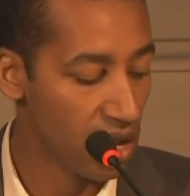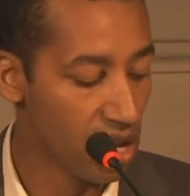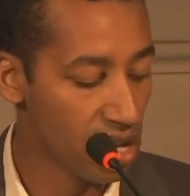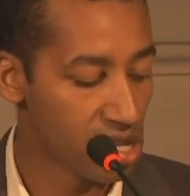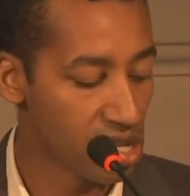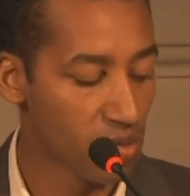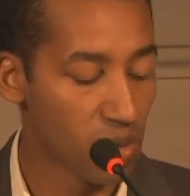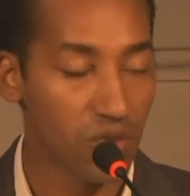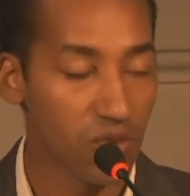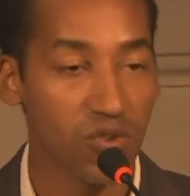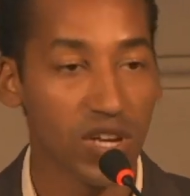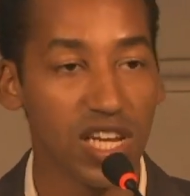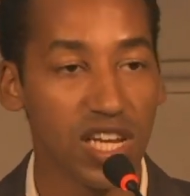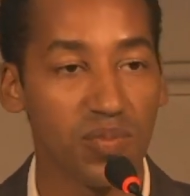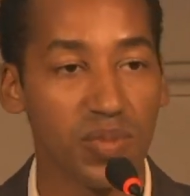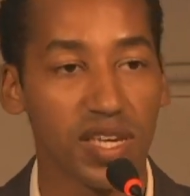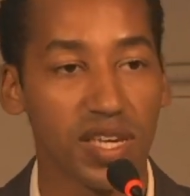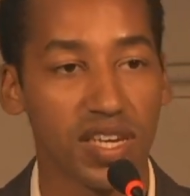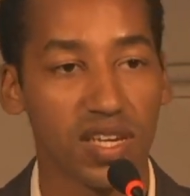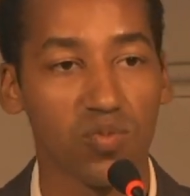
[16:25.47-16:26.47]
So we really
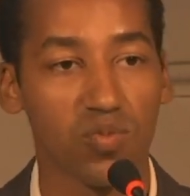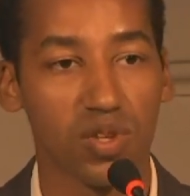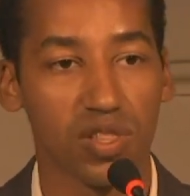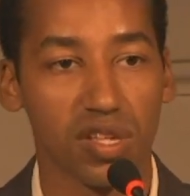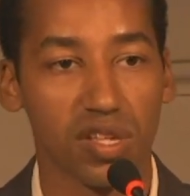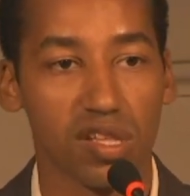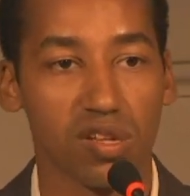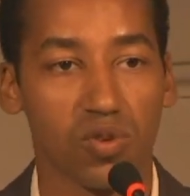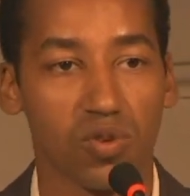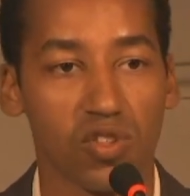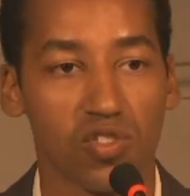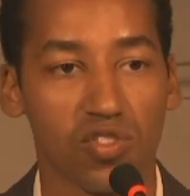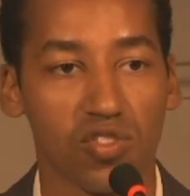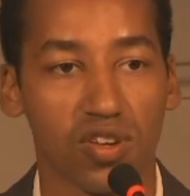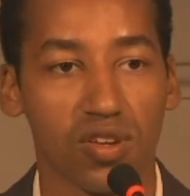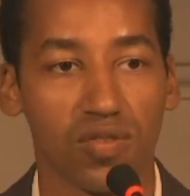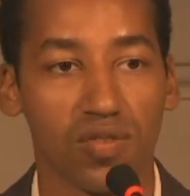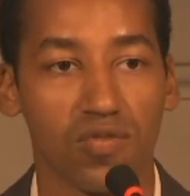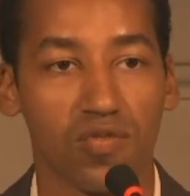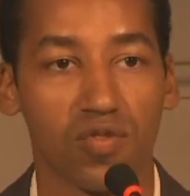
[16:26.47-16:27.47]
begin with this
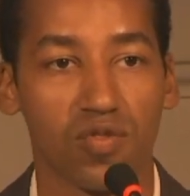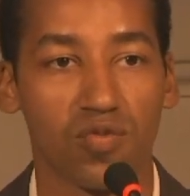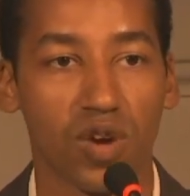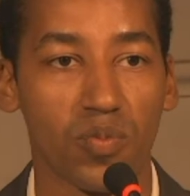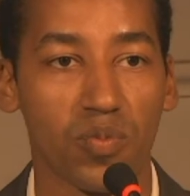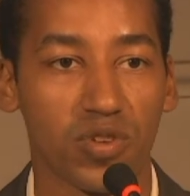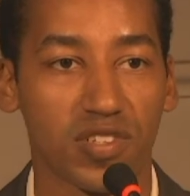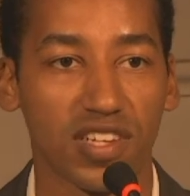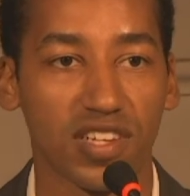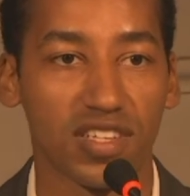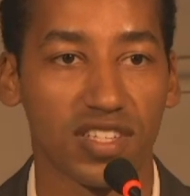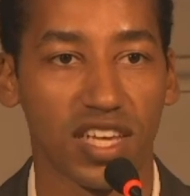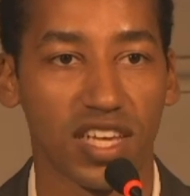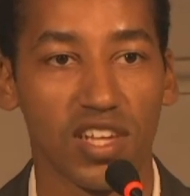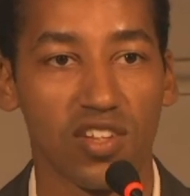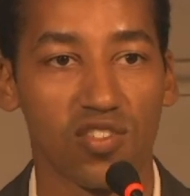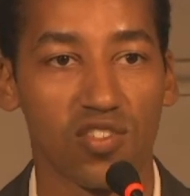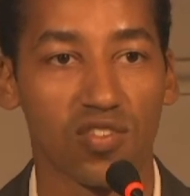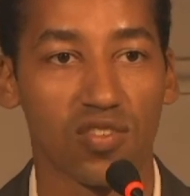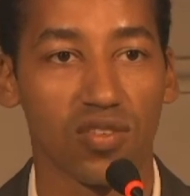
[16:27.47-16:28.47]
question of
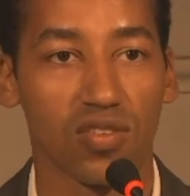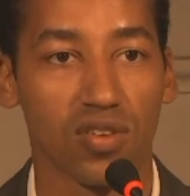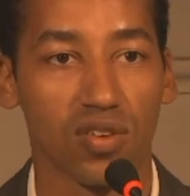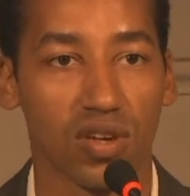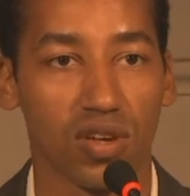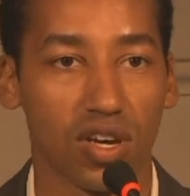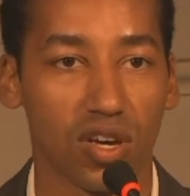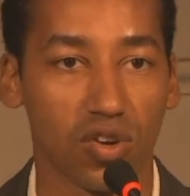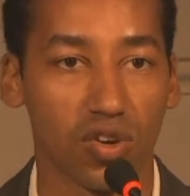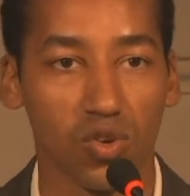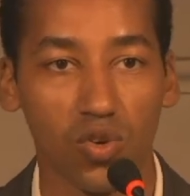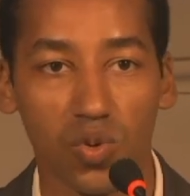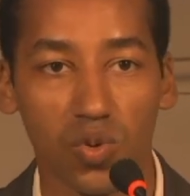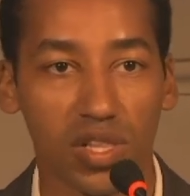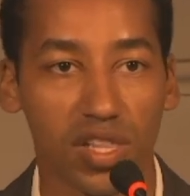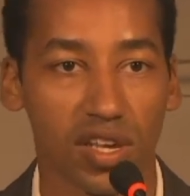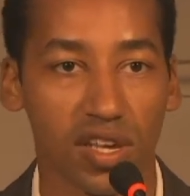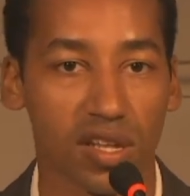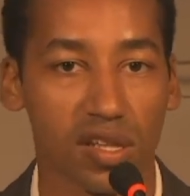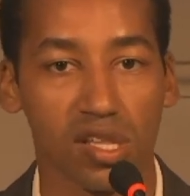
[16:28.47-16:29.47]
representation. Who are
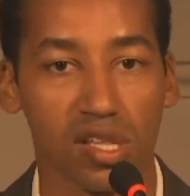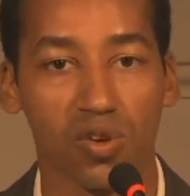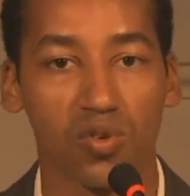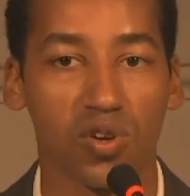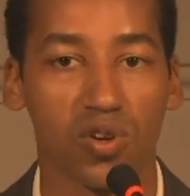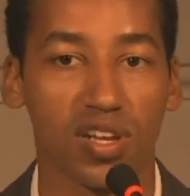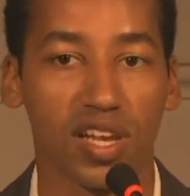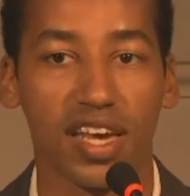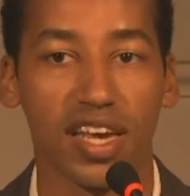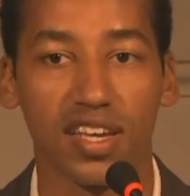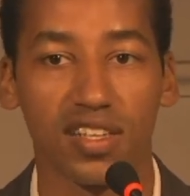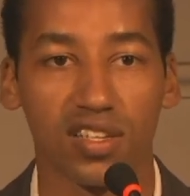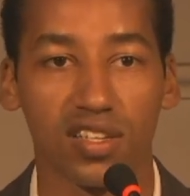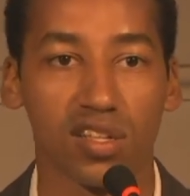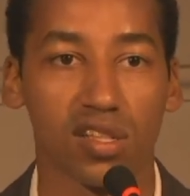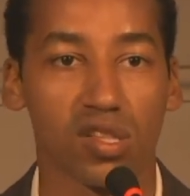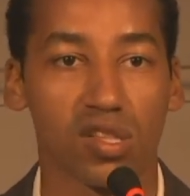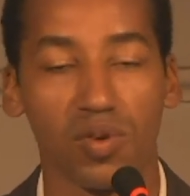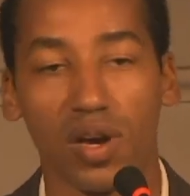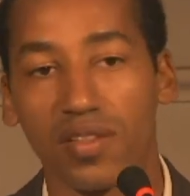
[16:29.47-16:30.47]
the historical
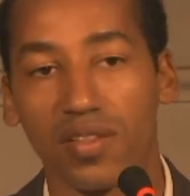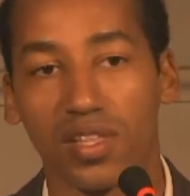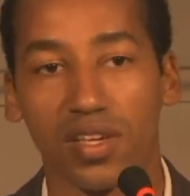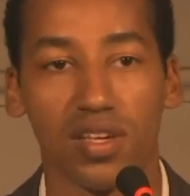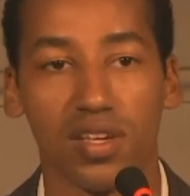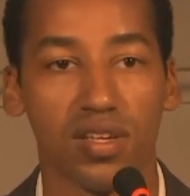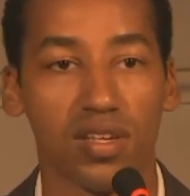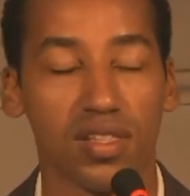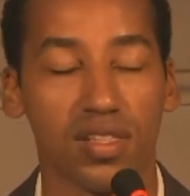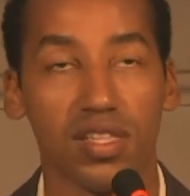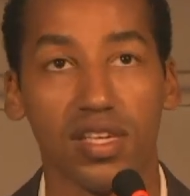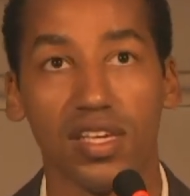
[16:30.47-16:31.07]
actors throughout the